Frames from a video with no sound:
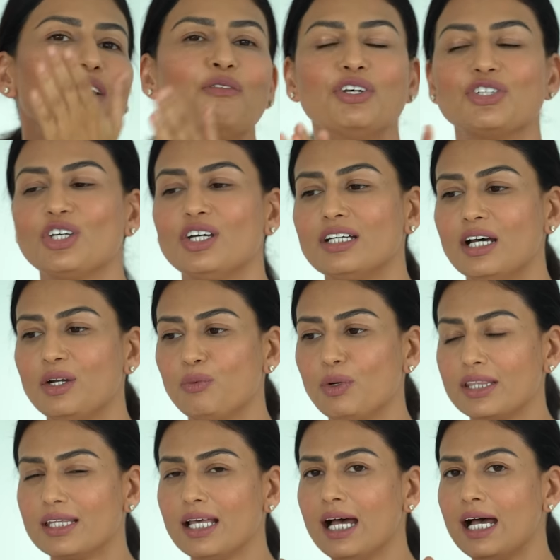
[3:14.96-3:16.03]
Once you're done
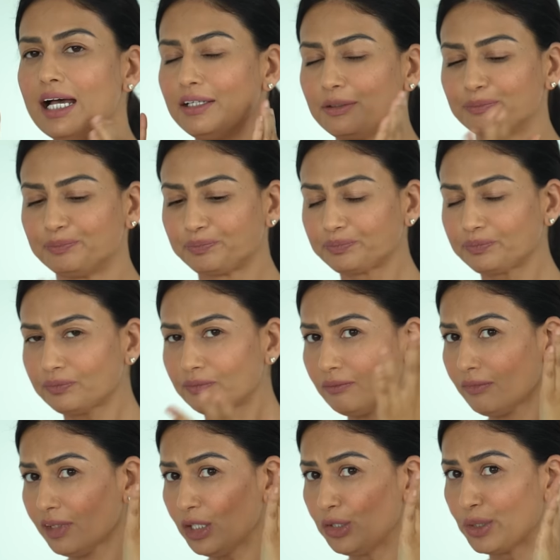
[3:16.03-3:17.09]
with that,
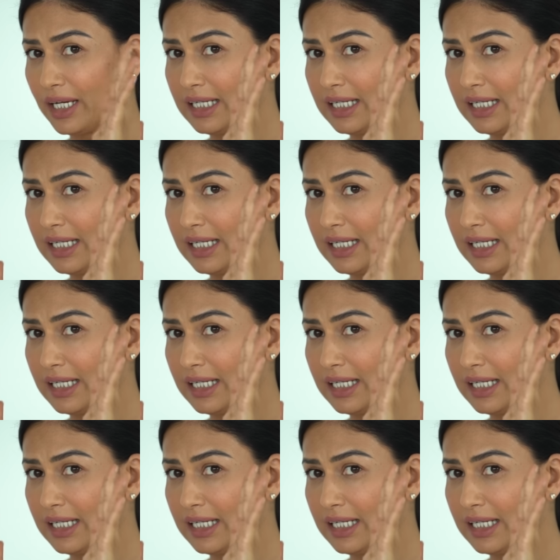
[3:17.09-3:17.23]
you